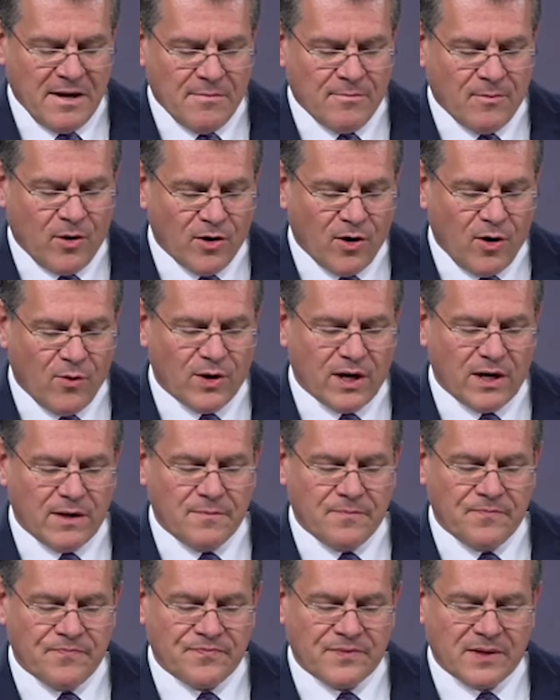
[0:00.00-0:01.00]
Moreover,
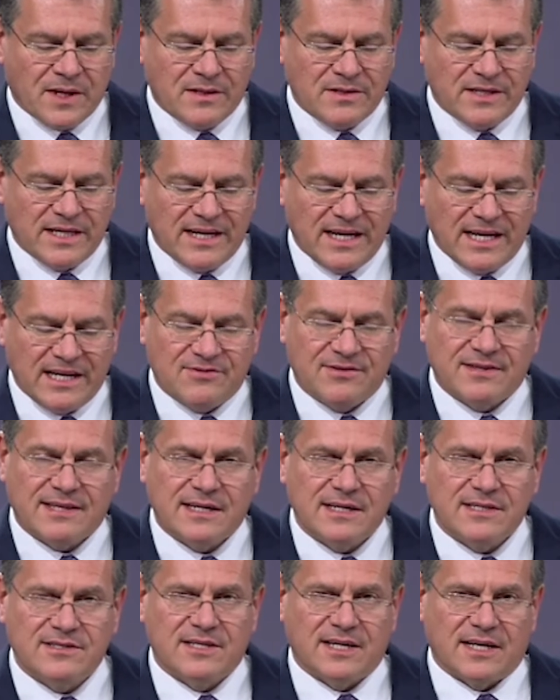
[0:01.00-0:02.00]
nearly
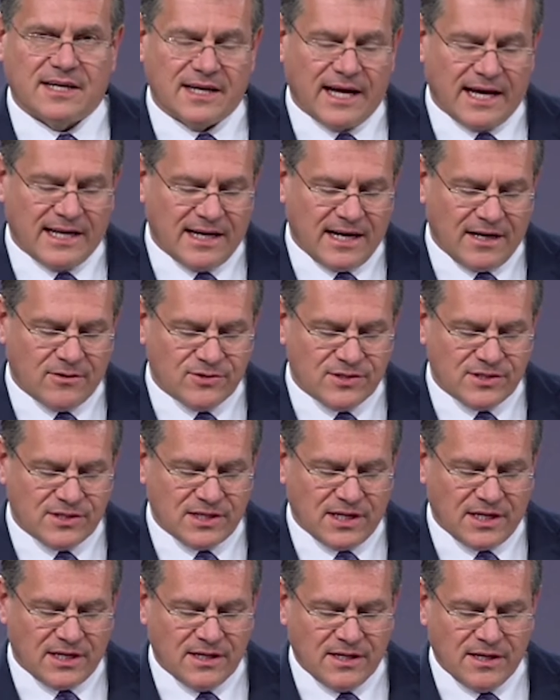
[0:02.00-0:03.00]
30 announced
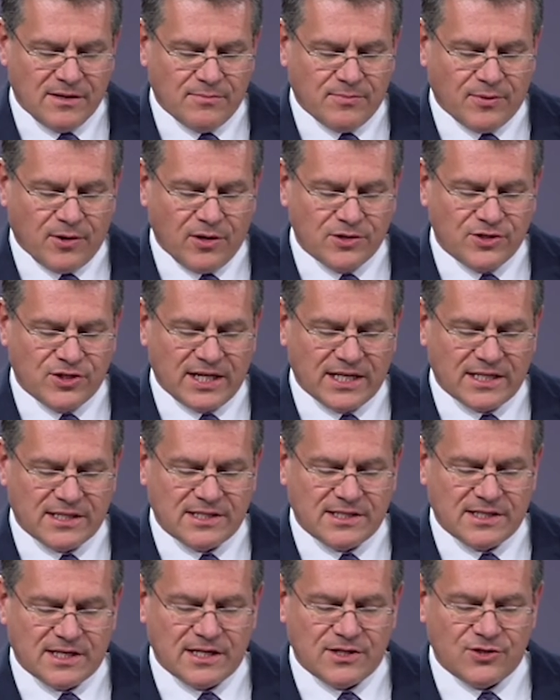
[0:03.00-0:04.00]

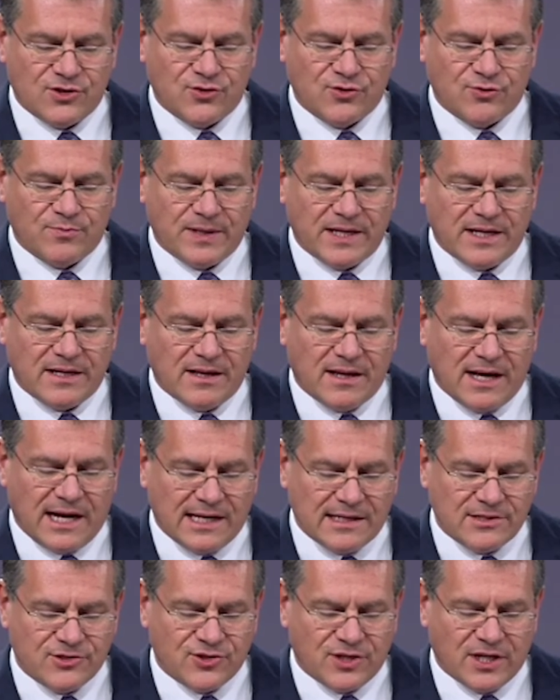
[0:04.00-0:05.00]
projects should
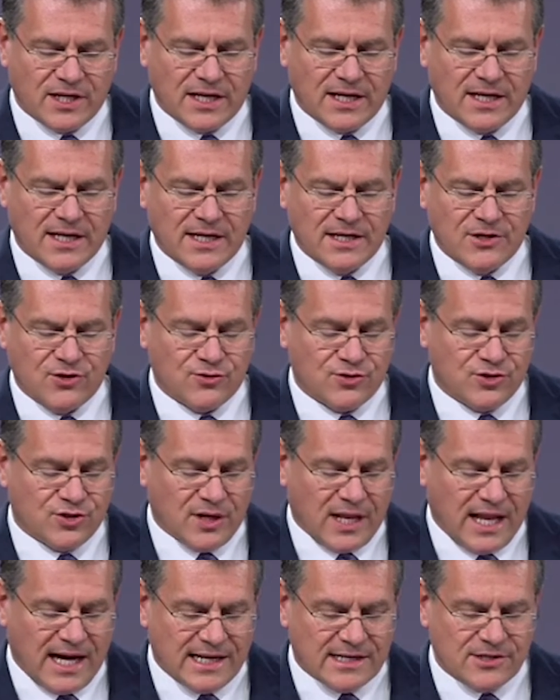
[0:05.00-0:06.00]

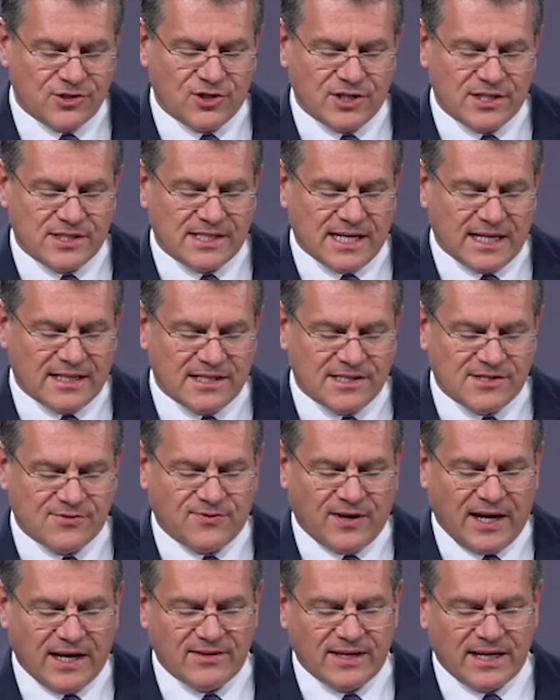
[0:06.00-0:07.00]
largely
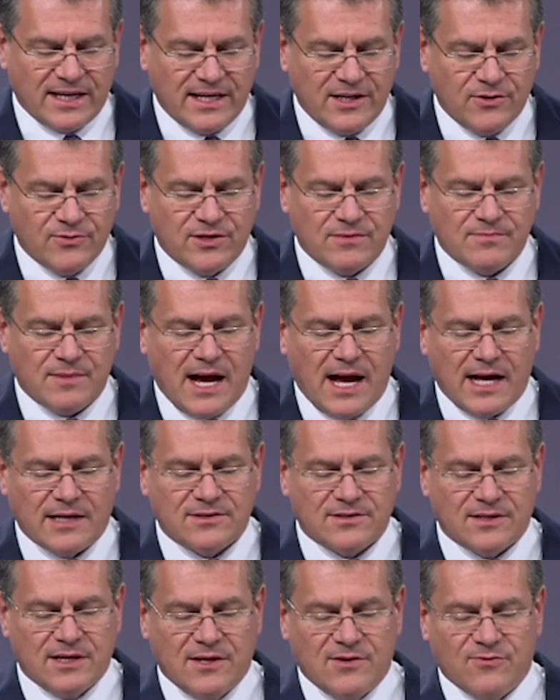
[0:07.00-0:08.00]
satisfy the EU
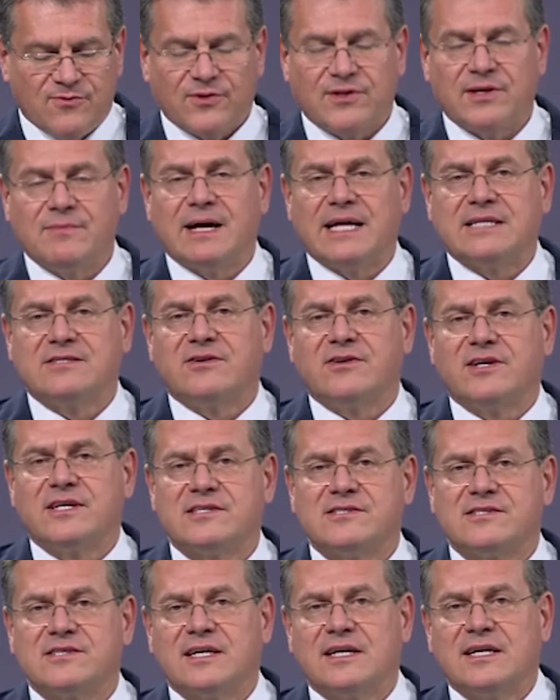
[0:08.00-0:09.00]
demand for the
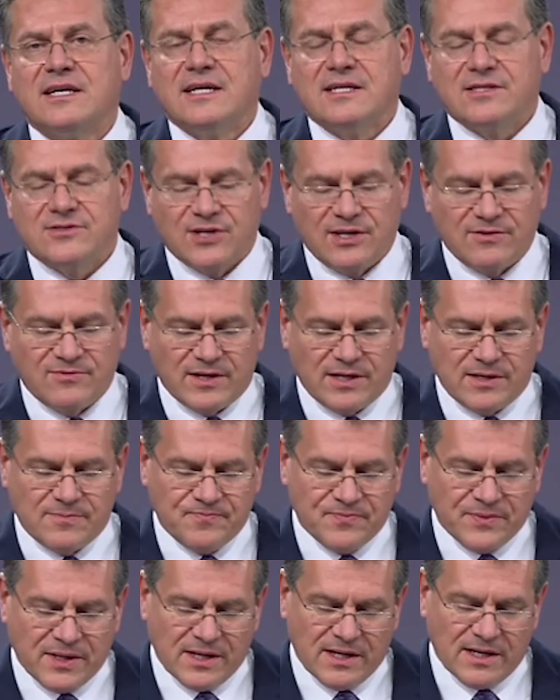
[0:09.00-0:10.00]
batteries driven
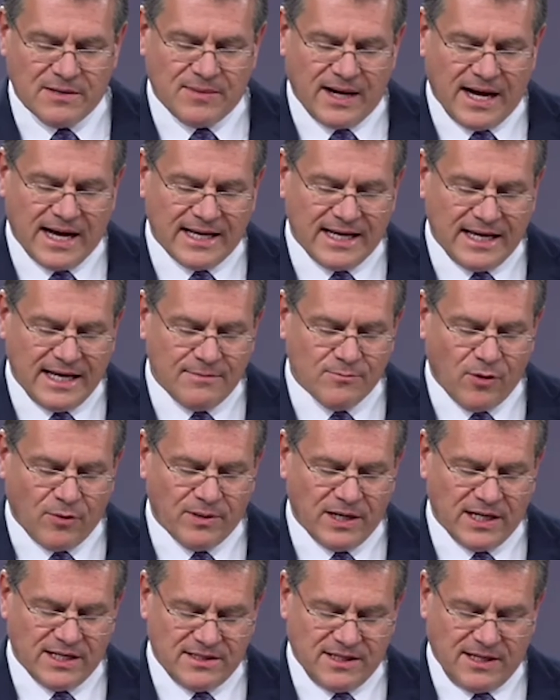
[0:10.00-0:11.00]
by
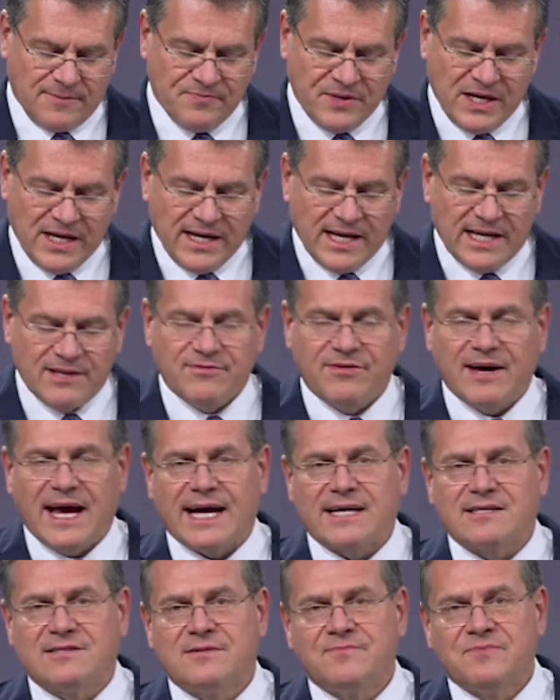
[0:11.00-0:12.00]
e-mobility. In
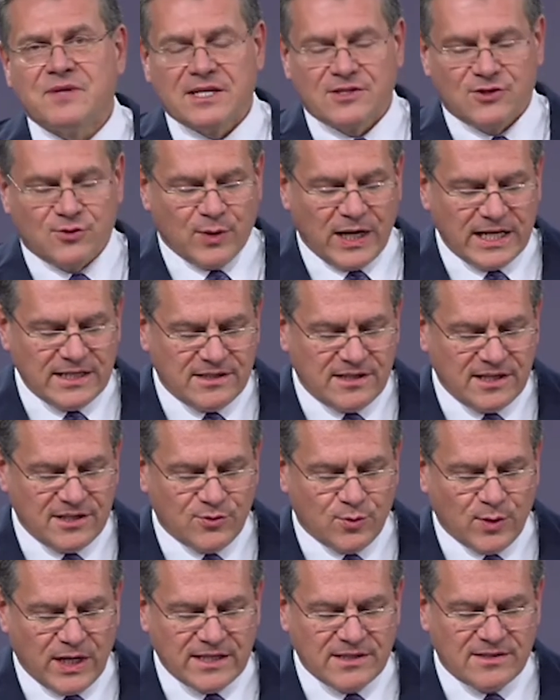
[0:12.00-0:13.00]
fact,
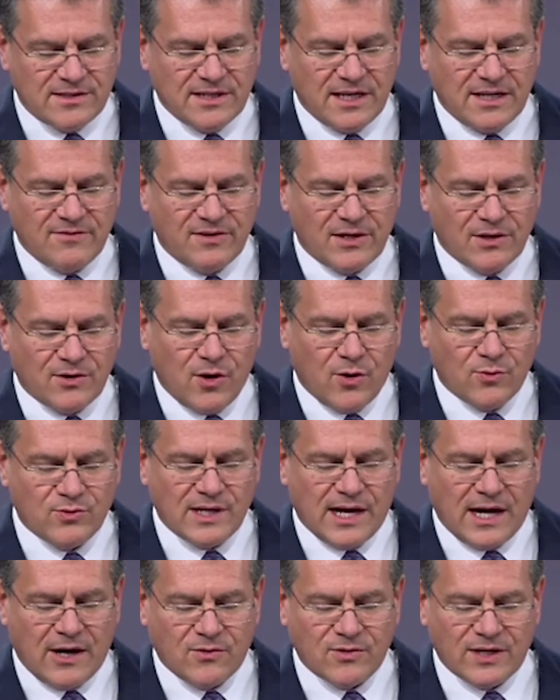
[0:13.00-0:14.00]
2020 will go
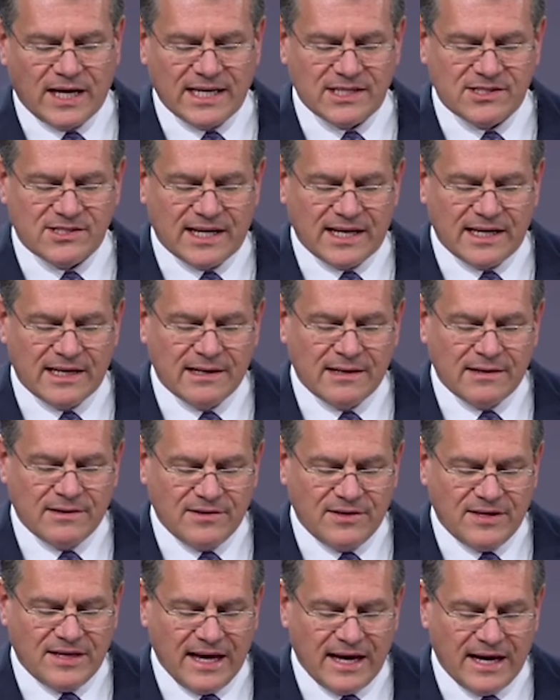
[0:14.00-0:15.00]
down as a
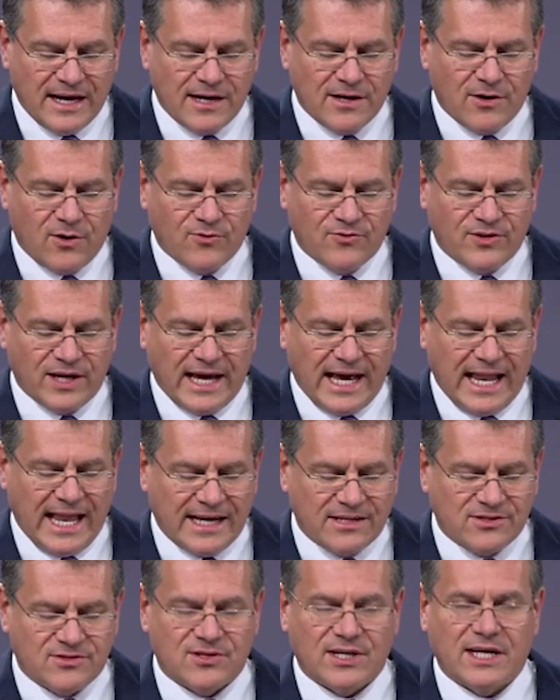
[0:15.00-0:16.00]
year of the
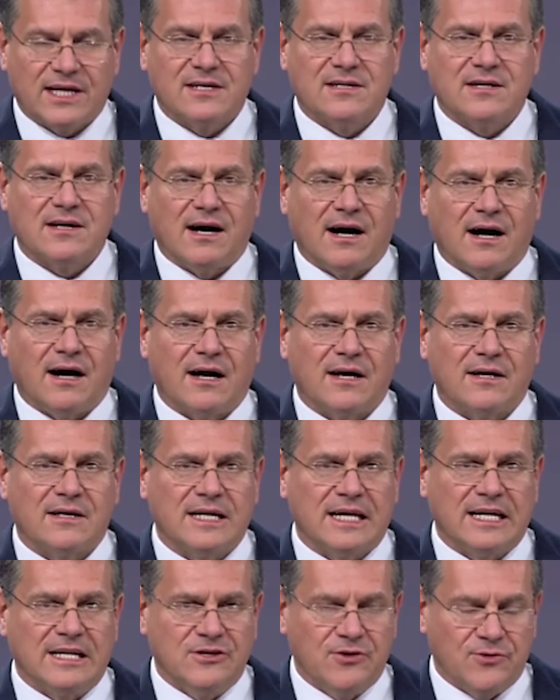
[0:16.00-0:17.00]
electric car
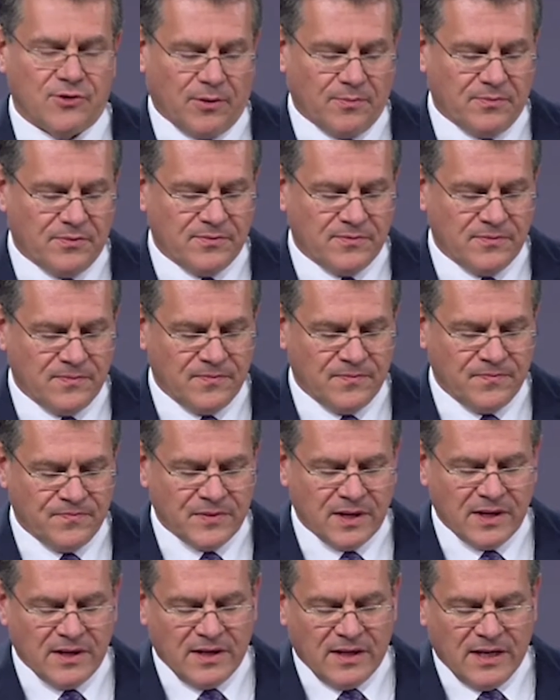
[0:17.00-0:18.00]
in Europe,
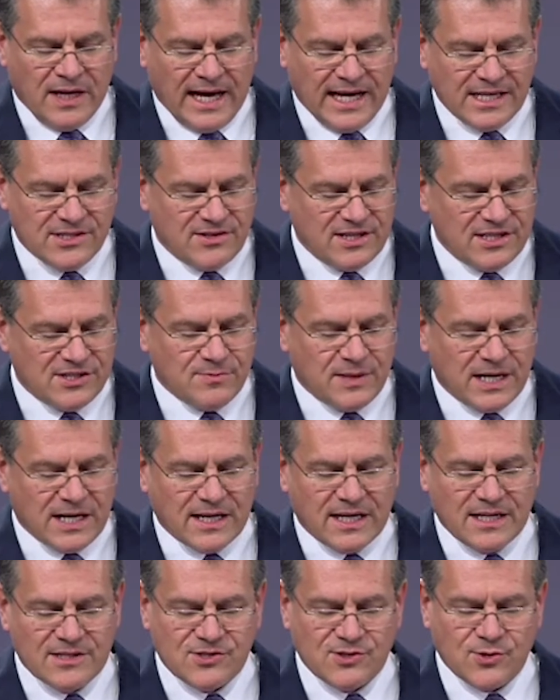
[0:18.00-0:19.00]
as this
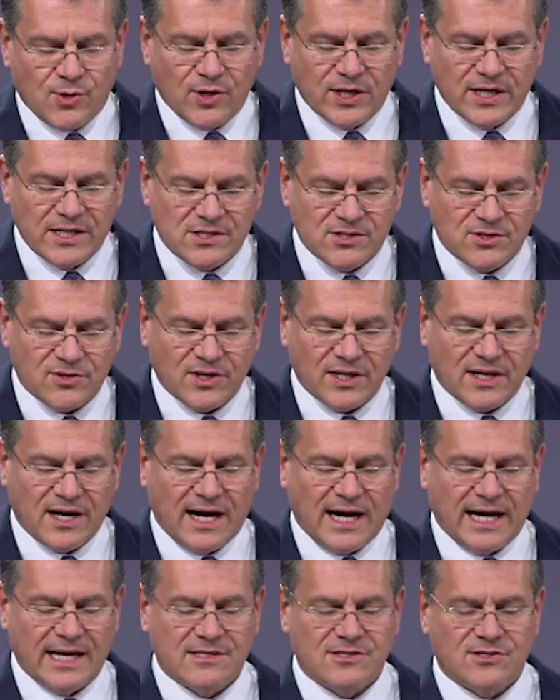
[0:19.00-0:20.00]
market saw historic
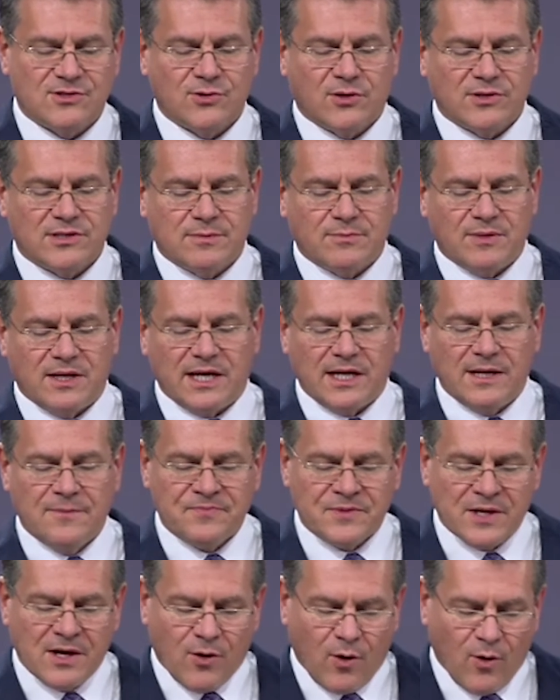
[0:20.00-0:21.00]
heights, notably
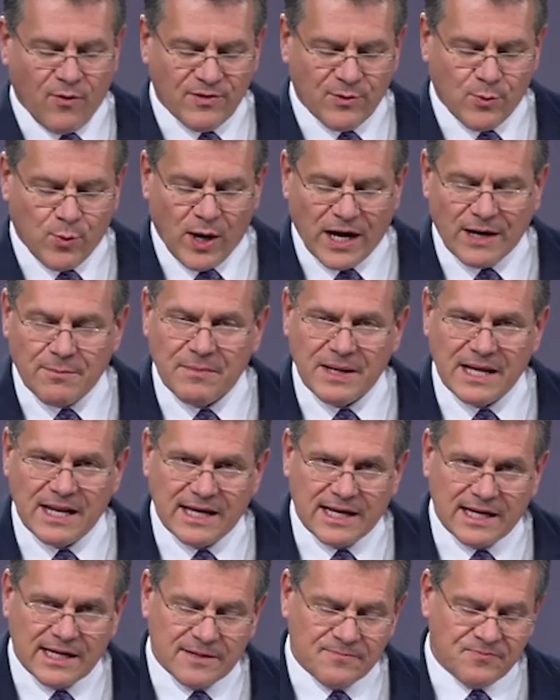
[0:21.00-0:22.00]
over 1
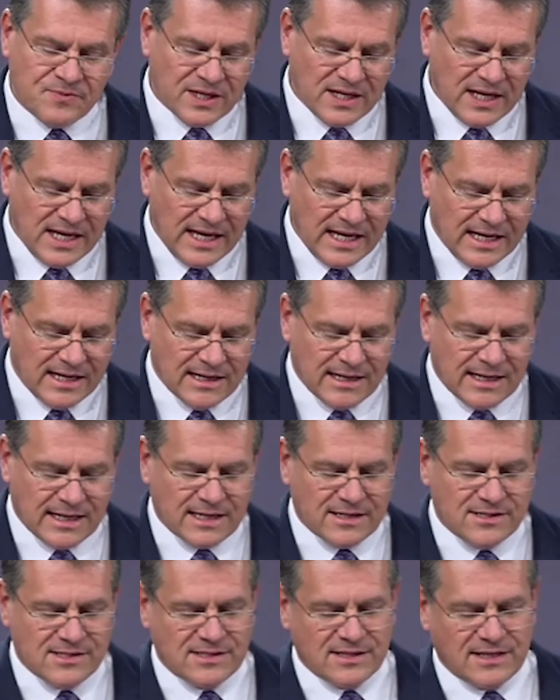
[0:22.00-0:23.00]
million
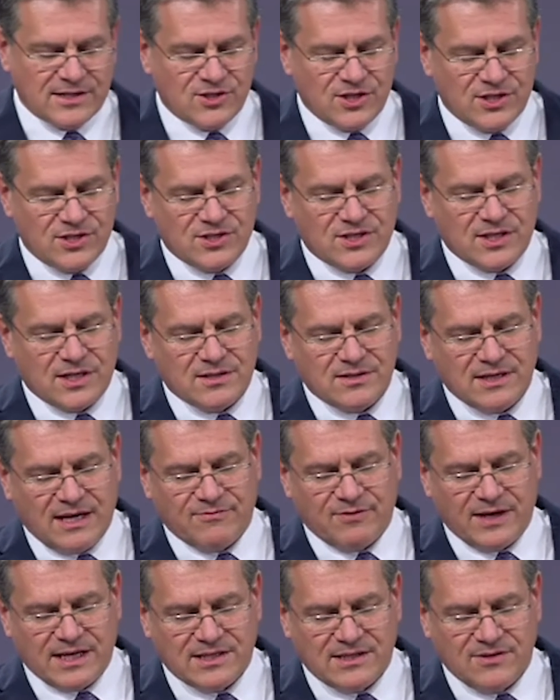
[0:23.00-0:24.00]
e-cars registered,
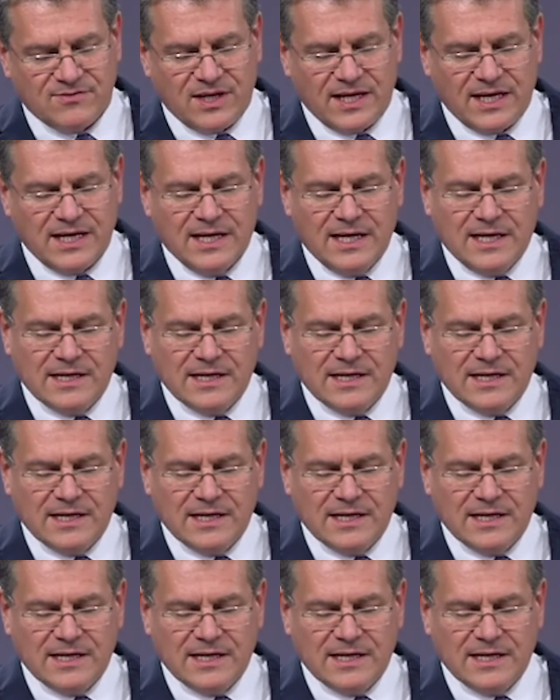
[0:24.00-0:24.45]
effectively